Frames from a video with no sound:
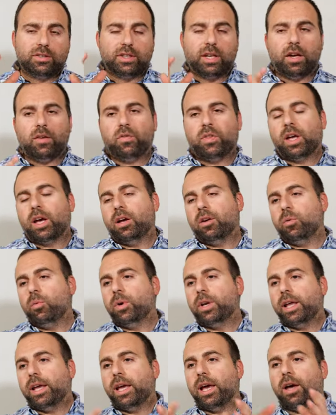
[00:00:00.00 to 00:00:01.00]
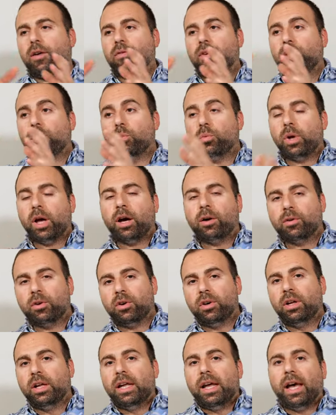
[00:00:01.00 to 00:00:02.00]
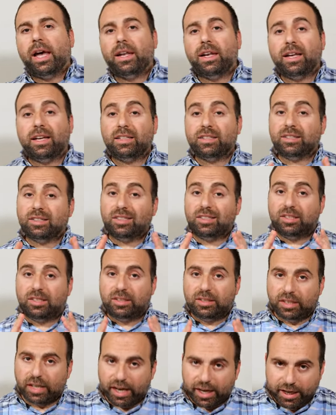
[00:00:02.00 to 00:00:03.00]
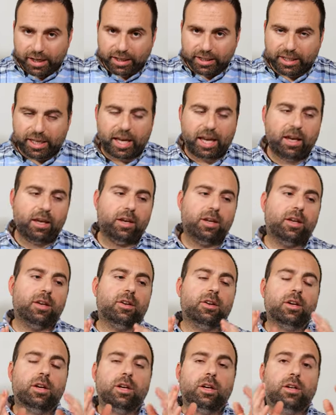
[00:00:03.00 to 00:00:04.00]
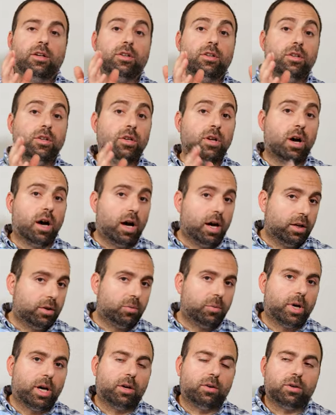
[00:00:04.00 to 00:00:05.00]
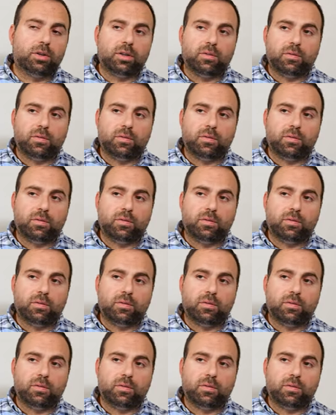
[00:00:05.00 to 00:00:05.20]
save that when I have a router and a dedicated non-router